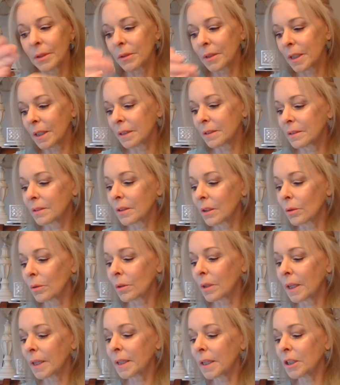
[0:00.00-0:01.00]
Okay, so
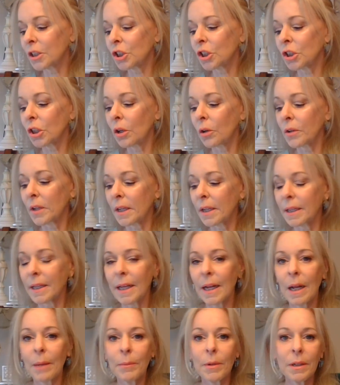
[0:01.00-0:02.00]
like I showed, and
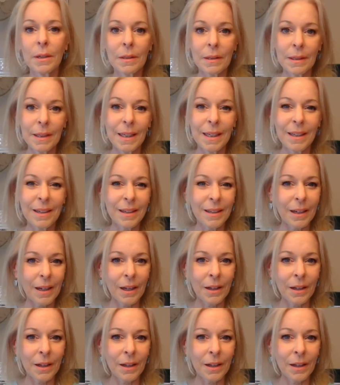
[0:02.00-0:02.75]
again, I'm going to link,